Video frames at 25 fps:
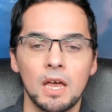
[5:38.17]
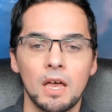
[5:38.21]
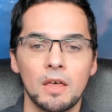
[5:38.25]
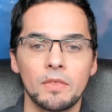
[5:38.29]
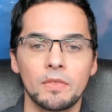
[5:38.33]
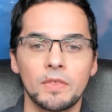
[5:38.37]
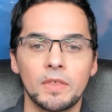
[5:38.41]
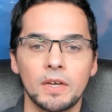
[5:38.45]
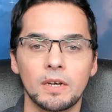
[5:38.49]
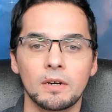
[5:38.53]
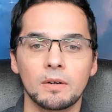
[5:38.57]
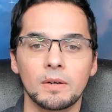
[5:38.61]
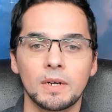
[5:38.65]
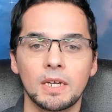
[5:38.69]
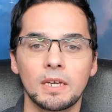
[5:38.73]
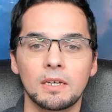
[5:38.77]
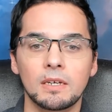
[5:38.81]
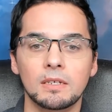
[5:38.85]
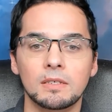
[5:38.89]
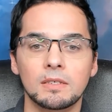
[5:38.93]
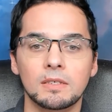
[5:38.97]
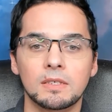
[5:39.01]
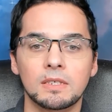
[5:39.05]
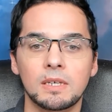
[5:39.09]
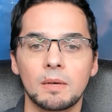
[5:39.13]
There
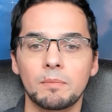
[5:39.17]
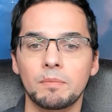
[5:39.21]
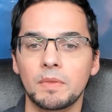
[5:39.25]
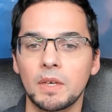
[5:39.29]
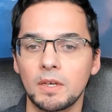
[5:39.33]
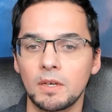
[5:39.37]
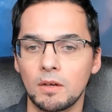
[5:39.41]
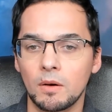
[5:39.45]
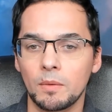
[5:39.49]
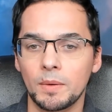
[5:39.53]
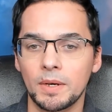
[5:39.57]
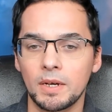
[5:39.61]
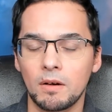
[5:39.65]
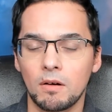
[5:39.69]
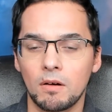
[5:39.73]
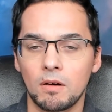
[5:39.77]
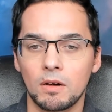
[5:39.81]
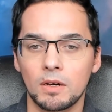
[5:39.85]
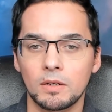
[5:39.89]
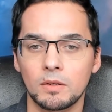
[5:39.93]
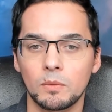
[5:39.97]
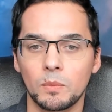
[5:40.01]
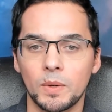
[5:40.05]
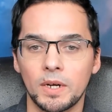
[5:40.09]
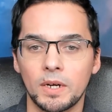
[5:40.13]
is something going
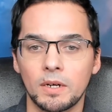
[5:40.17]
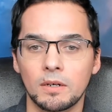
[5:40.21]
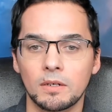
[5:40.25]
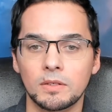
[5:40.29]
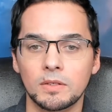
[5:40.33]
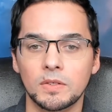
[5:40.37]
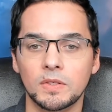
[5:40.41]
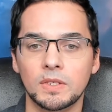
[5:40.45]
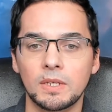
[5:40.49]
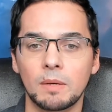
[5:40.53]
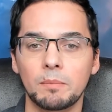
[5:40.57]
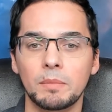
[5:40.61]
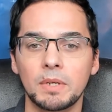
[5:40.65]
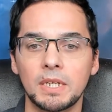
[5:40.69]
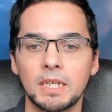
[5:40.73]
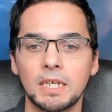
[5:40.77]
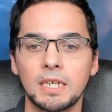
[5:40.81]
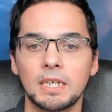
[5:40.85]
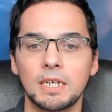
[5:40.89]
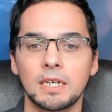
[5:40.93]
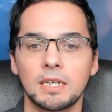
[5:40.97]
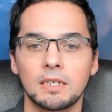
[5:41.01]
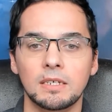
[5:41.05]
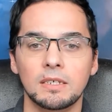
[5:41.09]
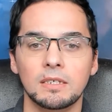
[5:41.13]
on where
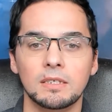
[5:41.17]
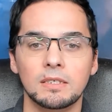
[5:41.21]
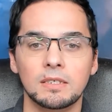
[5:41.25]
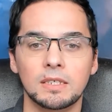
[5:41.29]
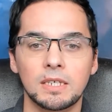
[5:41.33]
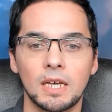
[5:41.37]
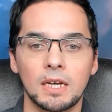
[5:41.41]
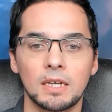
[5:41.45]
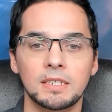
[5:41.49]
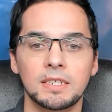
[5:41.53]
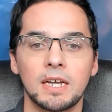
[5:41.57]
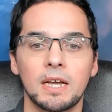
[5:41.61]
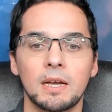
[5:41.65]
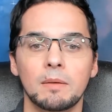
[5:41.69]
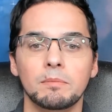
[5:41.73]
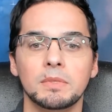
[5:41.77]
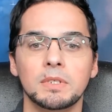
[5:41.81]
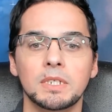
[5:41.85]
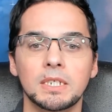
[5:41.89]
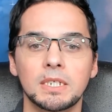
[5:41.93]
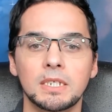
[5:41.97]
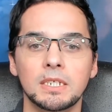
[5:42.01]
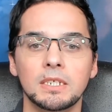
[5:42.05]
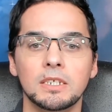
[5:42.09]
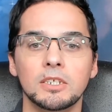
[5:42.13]
somebody is
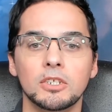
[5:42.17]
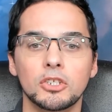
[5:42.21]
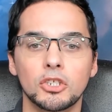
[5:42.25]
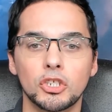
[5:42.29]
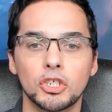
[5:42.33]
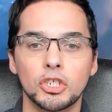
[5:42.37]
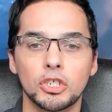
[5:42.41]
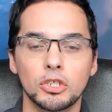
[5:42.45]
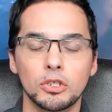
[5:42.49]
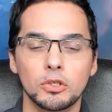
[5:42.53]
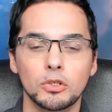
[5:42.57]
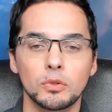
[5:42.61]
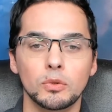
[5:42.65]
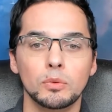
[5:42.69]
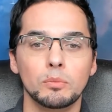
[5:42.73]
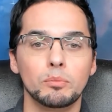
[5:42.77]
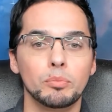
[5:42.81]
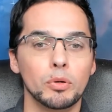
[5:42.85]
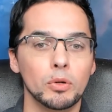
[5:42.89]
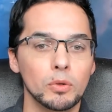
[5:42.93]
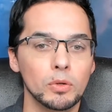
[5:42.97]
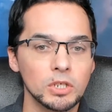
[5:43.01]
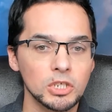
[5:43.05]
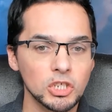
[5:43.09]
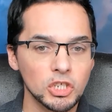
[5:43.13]
attempting to
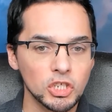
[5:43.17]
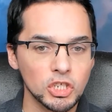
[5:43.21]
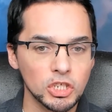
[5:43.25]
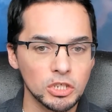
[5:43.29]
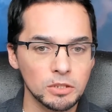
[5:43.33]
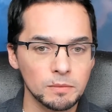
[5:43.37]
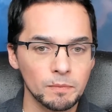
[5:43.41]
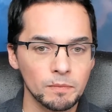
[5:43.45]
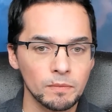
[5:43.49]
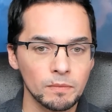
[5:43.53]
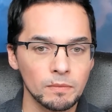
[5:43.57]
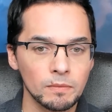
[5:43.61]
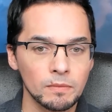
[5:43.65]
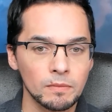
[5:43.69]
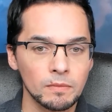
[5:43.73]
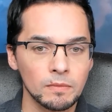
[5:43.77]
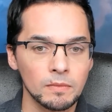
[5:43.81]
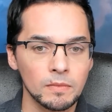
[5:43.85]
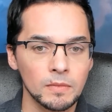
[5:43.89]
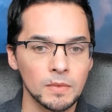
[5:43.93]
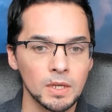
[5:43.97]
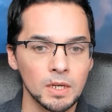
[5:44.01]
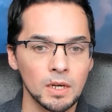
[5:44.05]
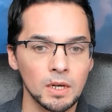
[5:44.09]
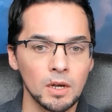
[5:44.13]
push
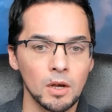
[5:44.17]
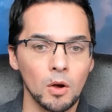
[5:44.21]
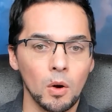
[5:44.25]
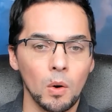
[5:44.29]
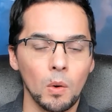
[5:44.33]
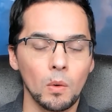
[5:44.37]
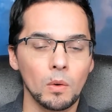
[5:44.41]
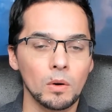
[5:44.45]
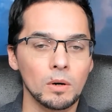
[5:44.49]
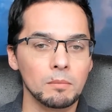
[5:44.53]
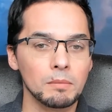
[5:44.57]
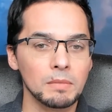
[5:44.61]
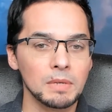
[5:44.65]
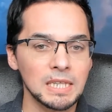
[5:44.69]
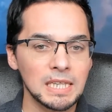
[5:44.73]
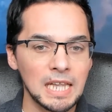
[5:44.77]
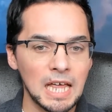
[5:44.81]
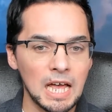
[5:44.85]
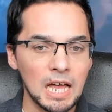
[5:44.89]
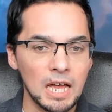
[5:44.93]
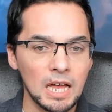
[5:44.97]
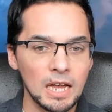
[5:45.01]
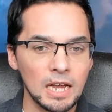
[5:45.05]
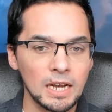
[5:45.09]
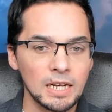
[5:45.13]
or
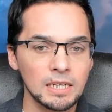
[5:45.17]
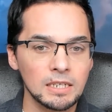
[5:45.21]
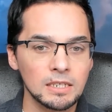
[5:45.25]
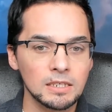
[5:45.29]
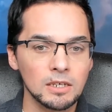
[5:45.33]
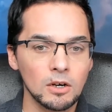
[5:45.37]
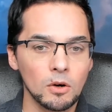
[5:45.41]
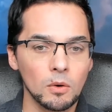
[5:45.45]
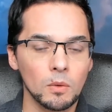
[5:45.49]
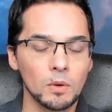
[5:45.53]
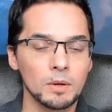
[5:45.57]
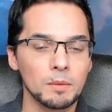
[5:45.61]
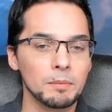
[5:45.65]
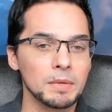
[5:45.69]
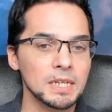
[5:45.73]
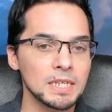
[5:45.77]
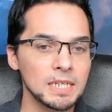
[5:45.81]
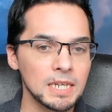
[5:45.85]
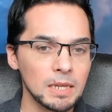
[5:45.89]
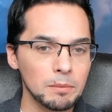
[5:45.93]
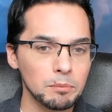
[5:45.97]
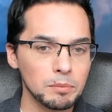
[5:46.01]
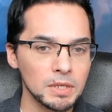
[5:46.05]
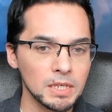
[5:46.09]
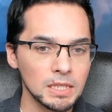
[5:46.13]
malign or
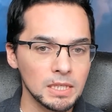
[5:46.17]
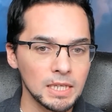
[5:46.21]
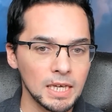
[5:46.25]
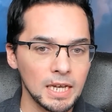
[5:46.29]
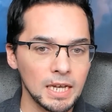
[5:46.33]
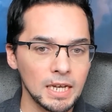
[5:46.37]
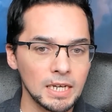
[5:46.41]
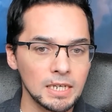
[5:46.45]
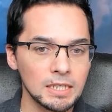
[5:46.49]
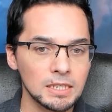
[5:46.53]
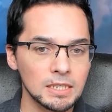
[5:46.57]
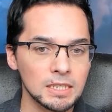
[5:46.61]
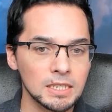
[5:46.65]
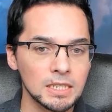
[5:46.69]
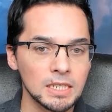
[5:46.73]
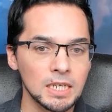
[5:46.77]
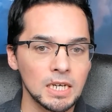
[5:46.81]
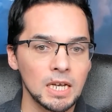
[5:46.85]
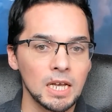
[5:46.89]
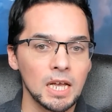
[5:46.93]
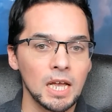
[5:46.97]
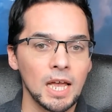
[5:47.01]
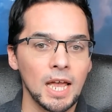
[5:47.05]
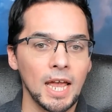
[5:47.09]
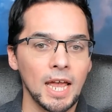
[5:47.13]
manipulate
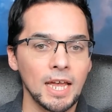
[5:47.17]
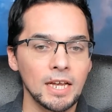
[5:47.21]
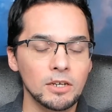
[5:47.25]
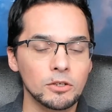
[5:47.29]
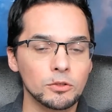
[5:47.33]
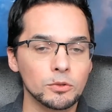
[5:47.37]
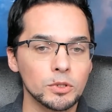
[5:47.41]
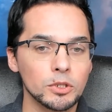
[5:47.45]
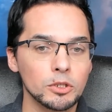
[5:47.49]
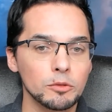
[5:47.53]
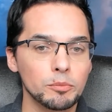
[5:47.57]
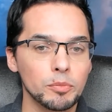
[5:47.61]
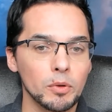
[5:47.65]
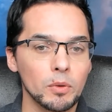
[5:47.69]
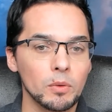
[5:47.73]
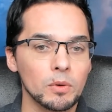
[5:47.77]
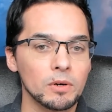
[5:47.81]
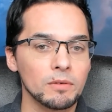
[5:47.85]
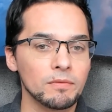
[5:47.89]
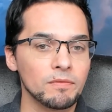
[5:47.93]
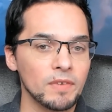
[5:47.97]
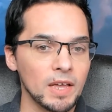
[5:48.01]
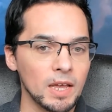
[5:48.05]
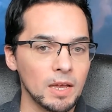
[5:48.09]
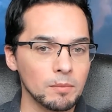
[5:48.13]
a group
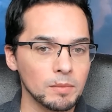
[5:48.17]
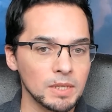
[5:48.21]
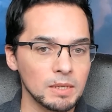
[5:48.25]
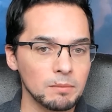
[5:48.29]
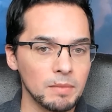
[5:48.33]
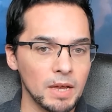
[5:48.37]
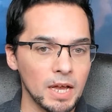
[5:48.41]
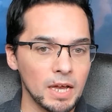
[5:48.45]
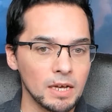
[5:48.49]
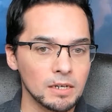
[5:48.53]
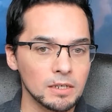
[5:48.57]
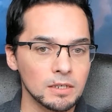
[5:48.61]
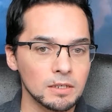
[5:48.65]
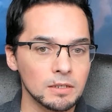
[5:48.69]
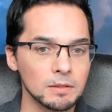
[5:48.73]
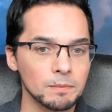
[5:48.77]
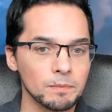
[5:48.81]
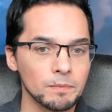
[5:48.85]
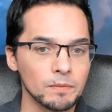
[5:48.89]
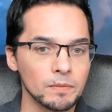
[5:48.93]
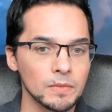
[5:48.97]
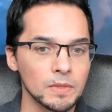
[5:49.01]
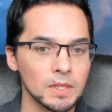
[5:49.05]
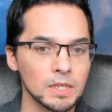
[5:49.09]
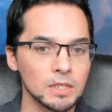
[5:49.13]
or family matter
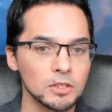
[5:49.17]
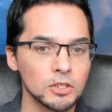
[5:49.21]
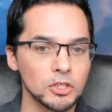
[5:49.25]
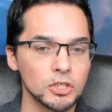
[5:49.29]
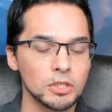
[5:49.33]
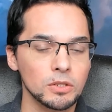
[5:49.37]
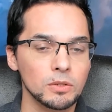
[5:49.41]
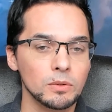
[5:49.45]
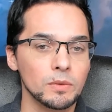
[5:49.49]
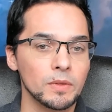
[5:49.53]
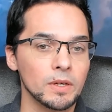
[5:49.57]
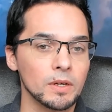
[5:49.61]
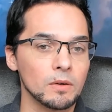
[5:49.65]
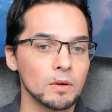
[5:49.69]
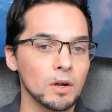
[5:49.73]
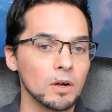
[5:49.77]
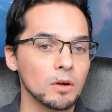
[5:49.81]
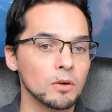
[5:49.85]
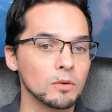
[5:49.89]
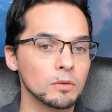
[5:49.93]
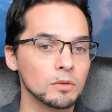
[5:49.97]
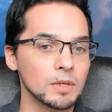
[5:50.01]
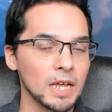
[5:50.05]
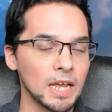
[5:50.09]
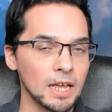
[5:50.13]
to their
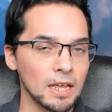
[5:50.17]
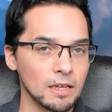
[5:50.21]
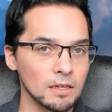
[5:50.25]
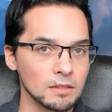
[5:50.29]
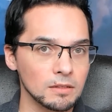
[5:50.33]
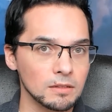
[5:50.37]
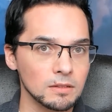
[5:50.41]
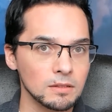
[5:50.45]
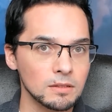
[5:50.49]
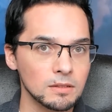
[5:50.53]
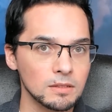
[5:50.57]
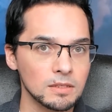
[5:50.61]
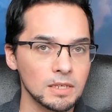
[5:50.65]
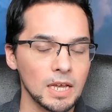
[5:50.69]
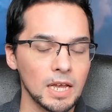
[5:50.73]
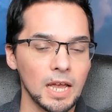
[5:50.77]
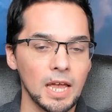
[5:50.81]
own ends.